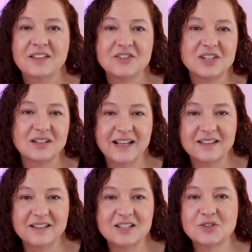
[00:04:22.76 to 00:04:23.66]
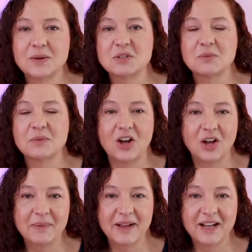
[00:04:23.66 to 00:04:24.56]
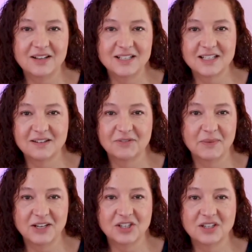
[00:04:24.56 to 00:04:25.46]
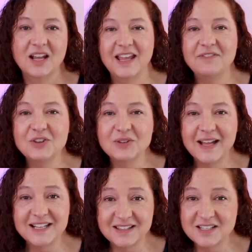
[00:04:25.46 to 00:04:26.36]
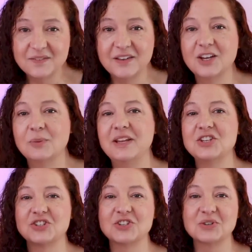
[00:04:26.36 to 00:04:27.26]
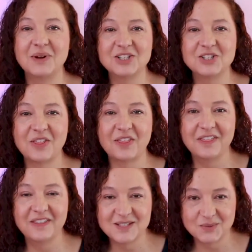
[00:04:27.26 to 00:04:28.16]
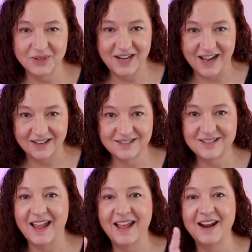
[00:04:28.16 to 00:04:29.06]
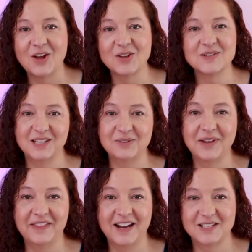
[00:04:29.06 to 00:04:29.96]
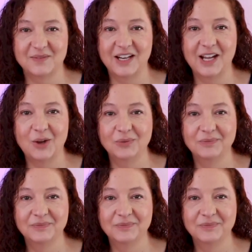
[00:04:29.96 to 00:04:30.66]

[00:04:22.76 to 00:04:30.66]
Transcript: There's a link in the description with all my contact information. If you liked this video, be sure to watch this one next, and I'll see you in the next video.